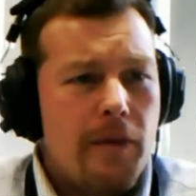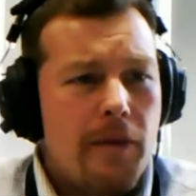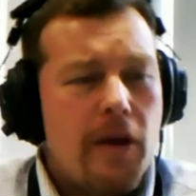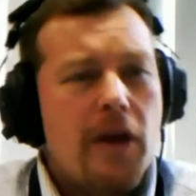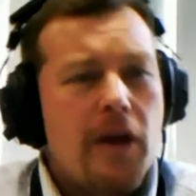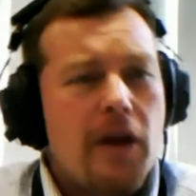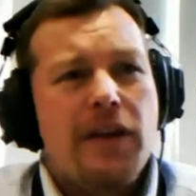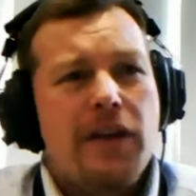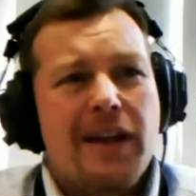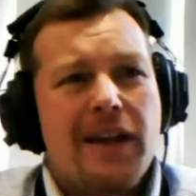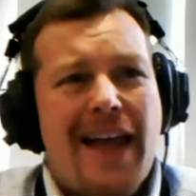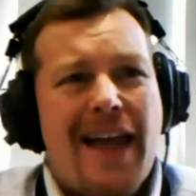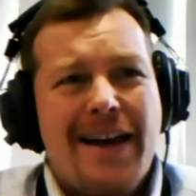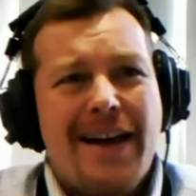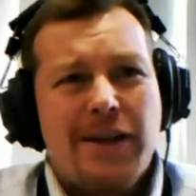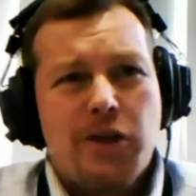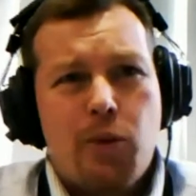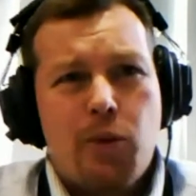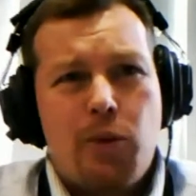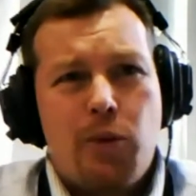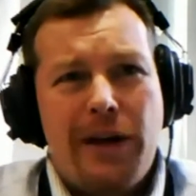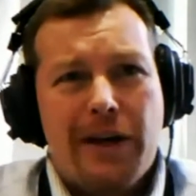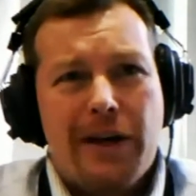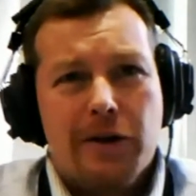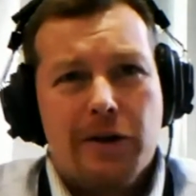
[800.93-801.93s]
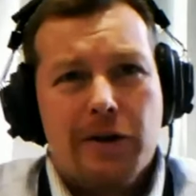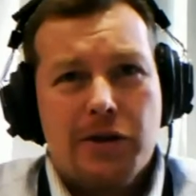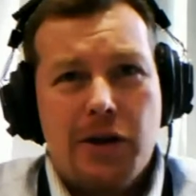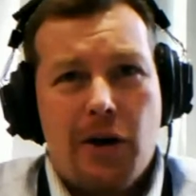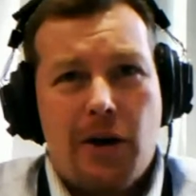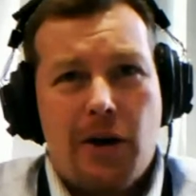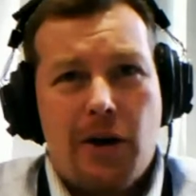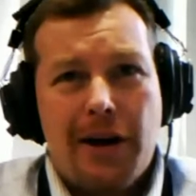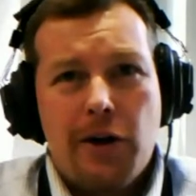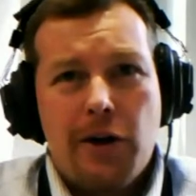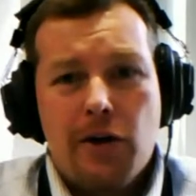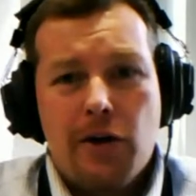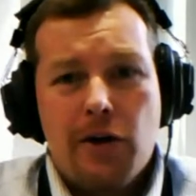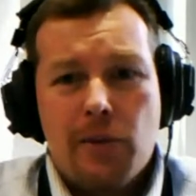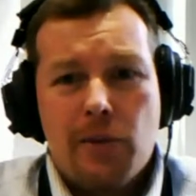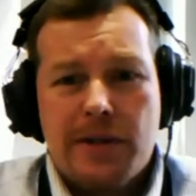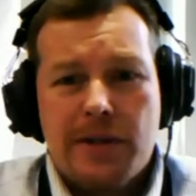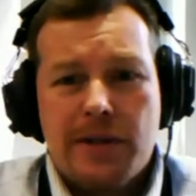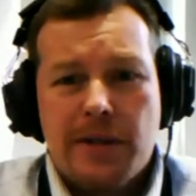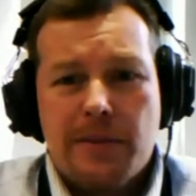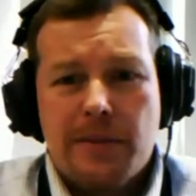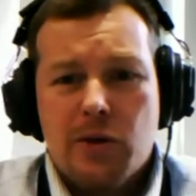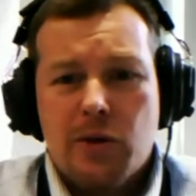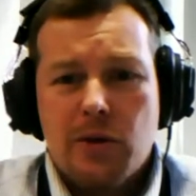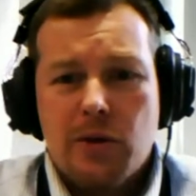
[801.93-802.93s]
The last week or so, I know there were
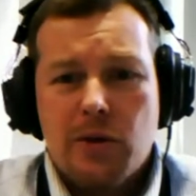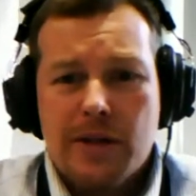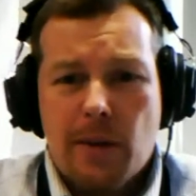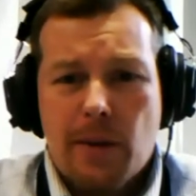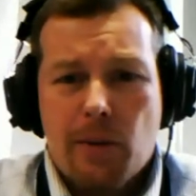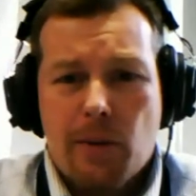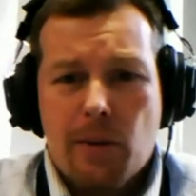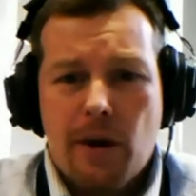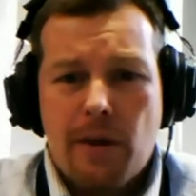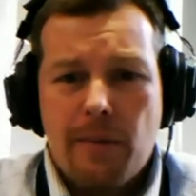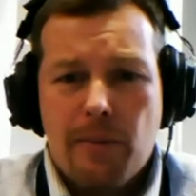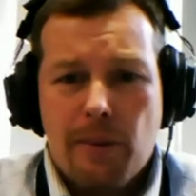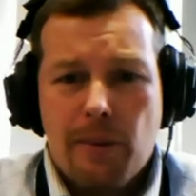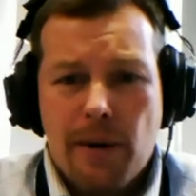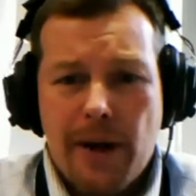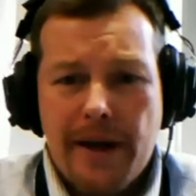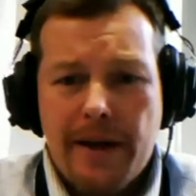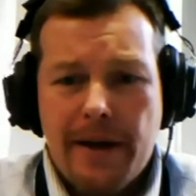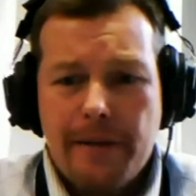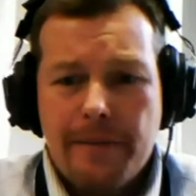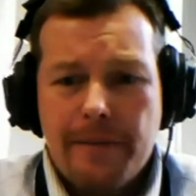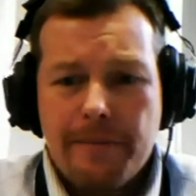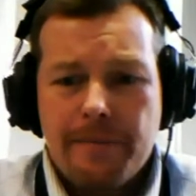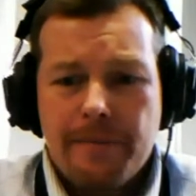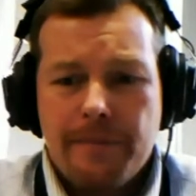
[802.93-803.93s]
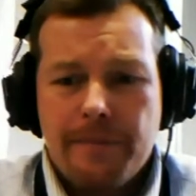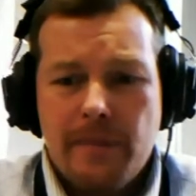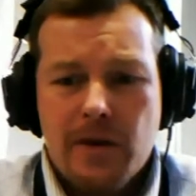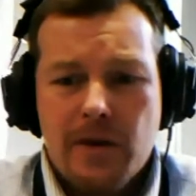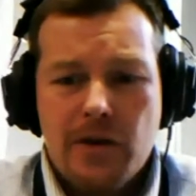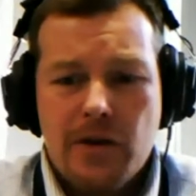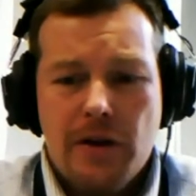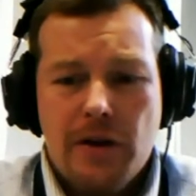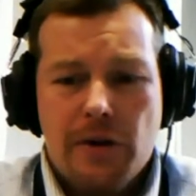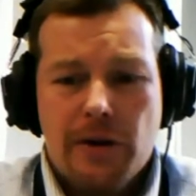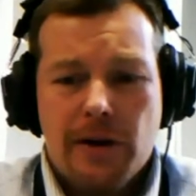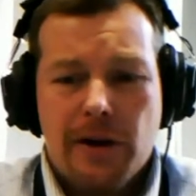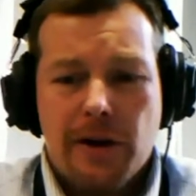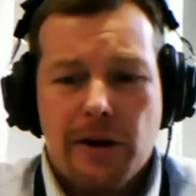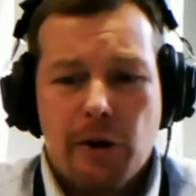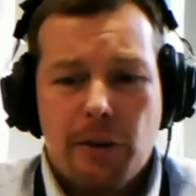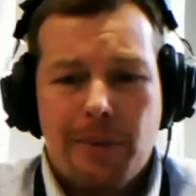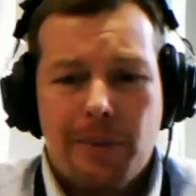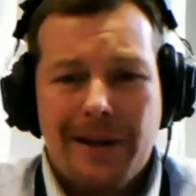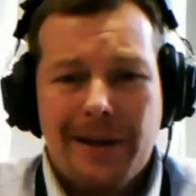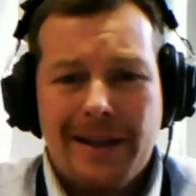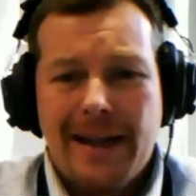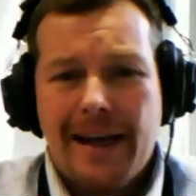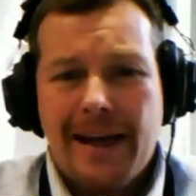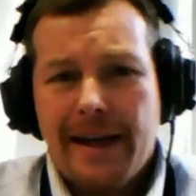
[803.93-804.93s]
some schools that were on break, so they're a little
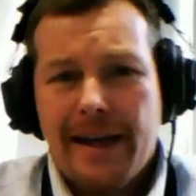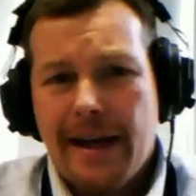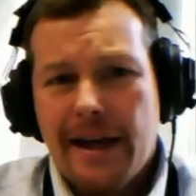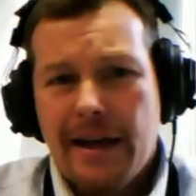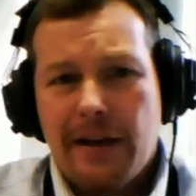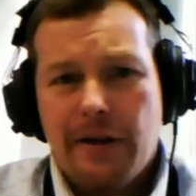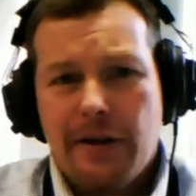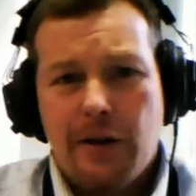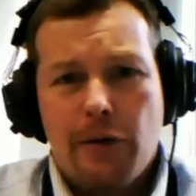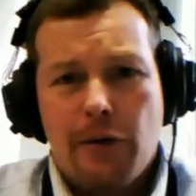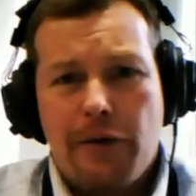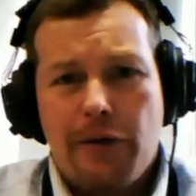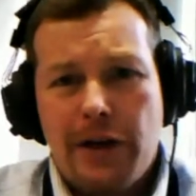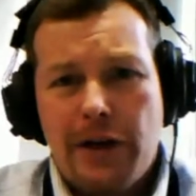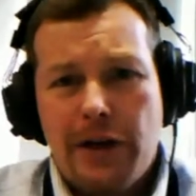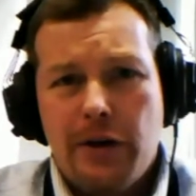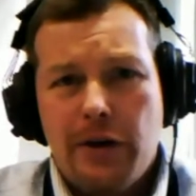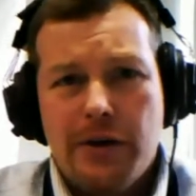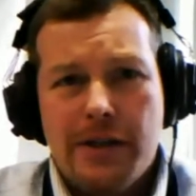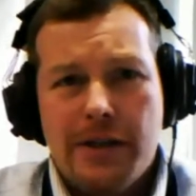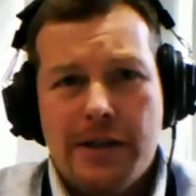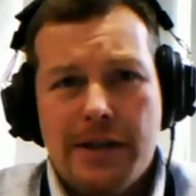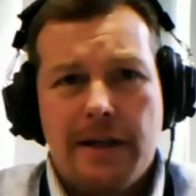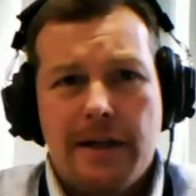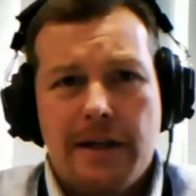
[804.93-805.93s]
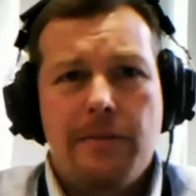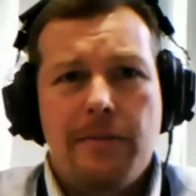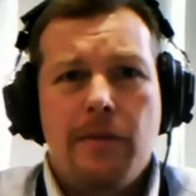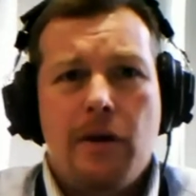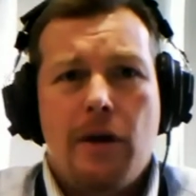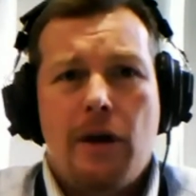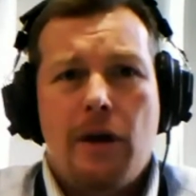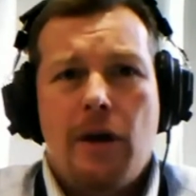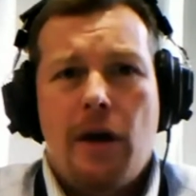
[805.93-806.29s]
bit late getting their videos in.